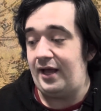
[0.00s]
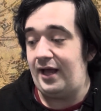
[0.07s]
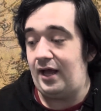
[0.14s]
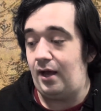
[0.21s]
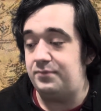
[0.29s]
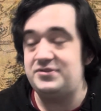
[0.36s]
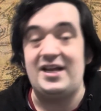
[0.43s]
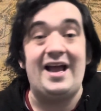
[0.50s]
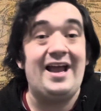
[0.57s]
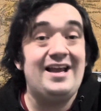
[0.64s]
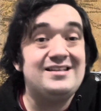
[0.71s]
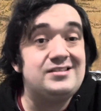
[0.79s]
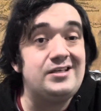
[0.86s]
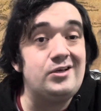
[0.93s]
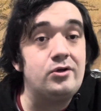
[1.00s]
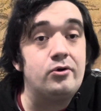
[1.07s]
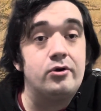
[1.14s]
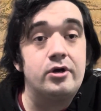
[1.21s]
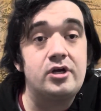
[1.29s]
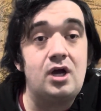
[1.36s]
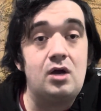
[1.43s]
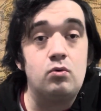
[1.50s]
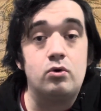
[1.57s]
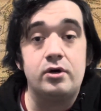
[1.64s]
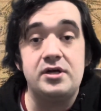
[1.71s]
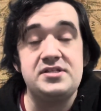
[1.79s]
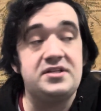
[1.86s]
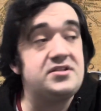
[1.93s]
up to 80 Urukai
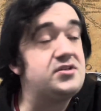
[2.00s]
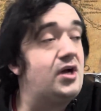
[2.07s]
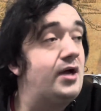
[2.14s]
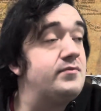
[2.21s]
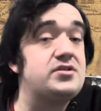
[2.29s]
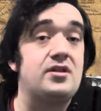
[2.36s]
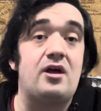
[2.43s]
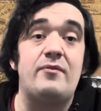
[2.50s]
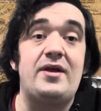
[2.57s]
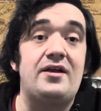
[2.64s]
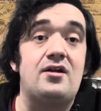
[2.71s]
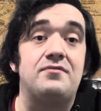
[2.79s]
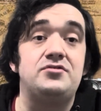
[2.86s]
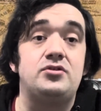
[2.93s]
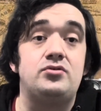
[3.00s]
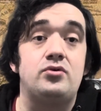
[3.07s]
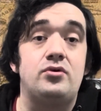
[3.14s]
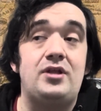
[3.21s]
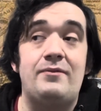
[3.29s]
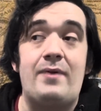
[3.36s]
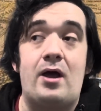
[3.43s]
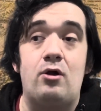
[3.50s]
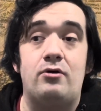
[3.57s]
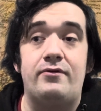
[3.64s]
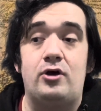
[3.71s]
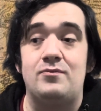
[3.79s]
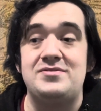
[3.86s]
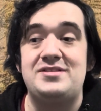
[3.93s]
warriors at the time. So that'll be enough to do the Battle of
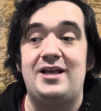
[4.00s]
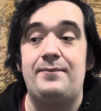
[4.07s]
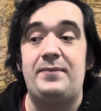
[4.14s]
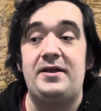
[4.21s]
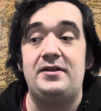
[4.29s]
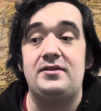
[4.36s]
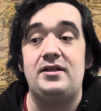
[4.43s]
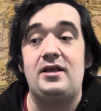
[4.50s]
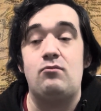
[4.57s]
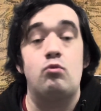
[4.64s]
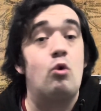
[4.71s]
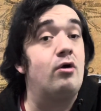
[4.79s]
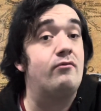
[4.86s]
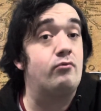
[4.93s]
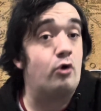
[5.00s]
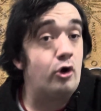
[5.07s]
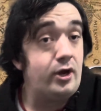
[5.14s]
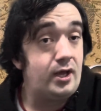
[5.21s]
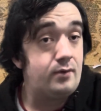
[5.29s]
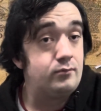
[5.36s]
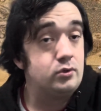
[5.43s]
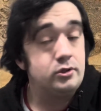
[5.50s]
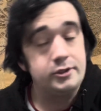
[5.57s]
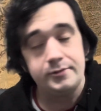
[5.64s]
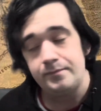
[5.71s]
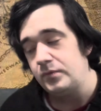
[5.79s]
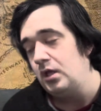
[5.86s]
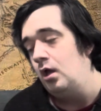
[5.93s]
Helm's Deep in the War of Rohan book.
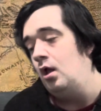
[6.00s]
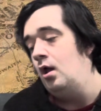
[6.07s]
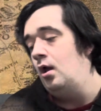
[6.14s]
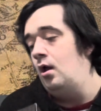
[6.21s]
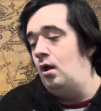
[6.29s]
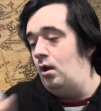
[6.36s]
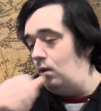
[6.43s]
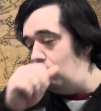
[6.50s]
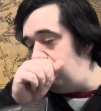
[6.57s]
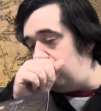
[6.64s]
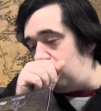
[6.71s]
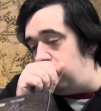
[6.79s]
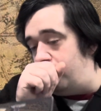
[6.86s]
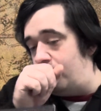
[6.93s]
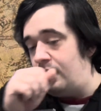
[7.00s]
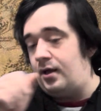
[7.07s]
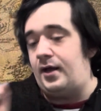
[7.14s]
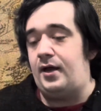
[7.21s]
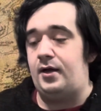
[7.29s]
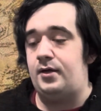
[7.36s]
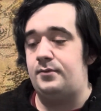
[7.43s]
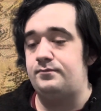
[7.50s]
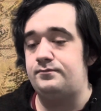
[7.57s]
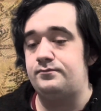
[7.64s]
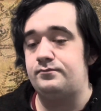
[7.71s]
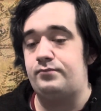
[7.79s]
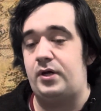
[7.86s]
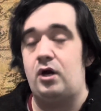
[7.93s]

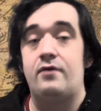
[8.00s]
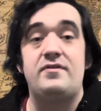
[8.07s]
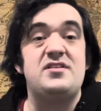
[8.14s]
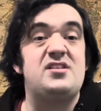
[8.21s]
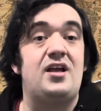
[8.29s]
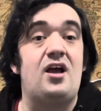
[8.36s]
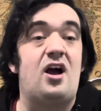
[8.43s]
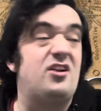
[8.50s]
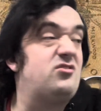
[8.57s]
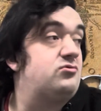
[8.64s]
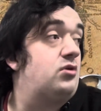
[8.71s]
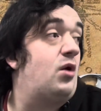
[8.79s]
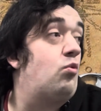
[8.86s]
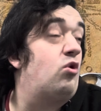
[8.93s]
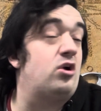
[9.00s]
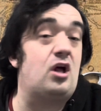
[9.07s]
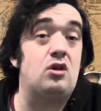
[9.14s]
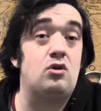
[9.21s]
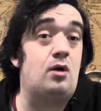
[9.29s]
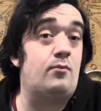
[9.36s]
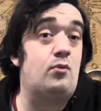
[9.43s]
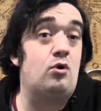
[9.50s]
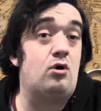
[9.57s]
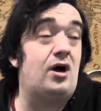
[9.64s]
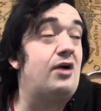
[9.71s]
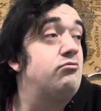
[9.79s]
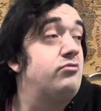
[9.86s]
But obviously, I want a lot more. I